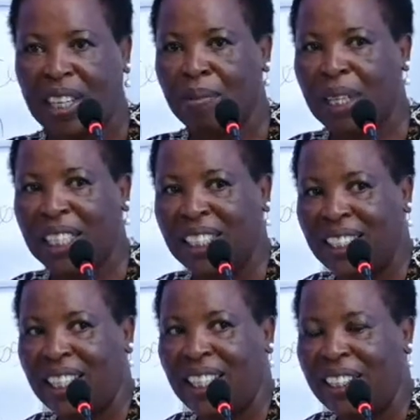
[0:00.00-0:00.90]
Am I
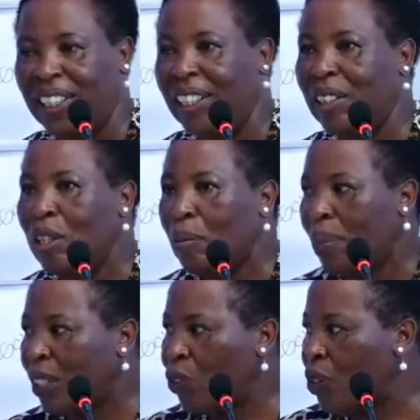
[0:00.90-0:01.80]
clear here?
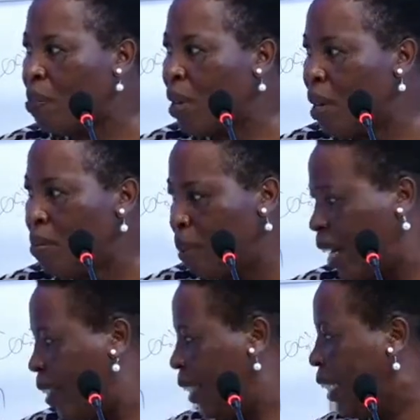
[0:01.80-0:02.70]
But
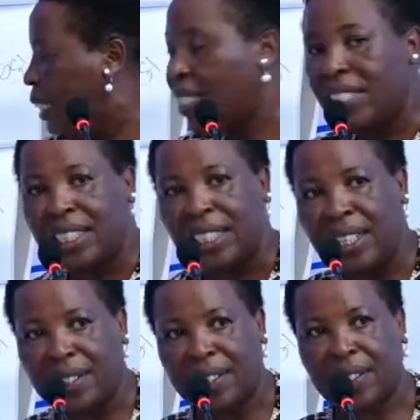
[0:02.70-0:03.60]
remember, it is
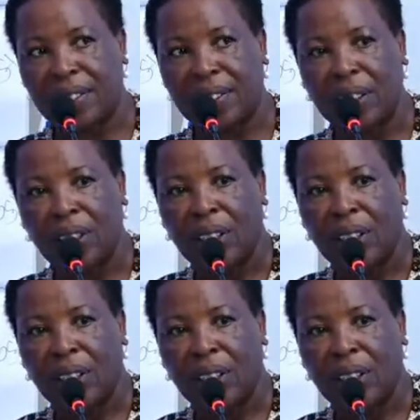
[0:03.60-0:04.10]
less.